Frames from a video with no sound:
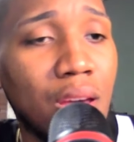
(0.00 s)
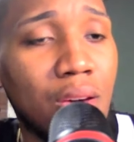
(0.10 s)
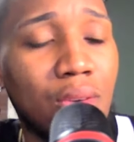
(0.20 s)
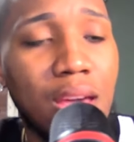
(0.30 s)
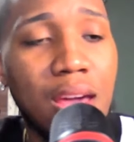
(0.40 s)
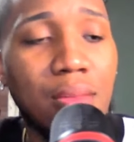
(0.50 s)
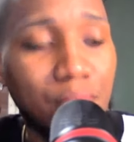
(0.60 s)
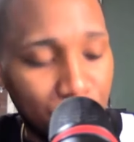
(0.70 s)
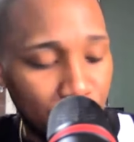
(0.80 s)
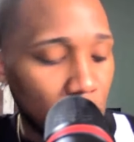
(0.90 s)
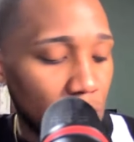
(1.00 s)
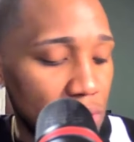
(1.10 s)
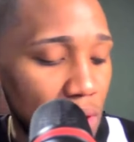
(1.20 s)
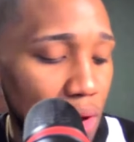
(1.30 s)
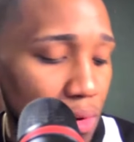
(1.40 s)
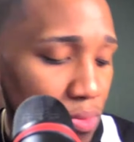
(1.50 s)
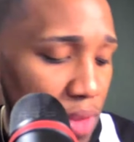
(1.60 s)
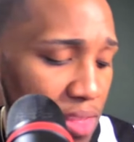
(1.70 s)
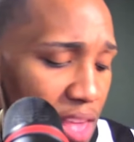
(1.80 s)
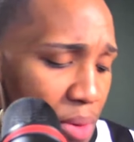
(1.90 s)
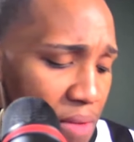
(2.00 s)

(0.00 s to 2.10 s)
Okay. So that's how I